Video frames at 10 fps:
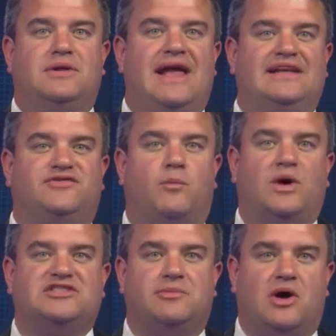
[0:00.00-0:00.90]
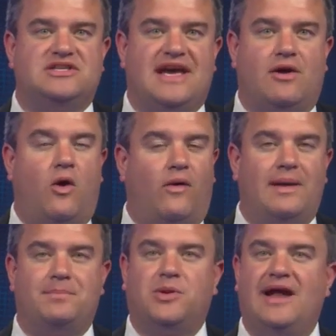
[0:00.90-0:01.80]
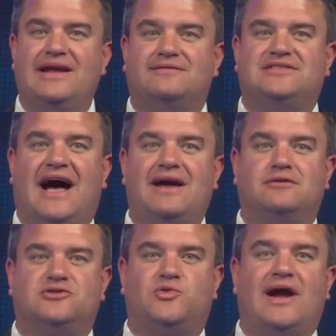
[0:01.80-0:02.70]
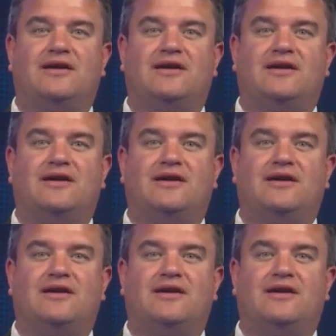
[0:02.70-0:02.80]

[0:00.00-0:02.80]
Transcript: Two ladies from Western Montana hauled in plenty of titles,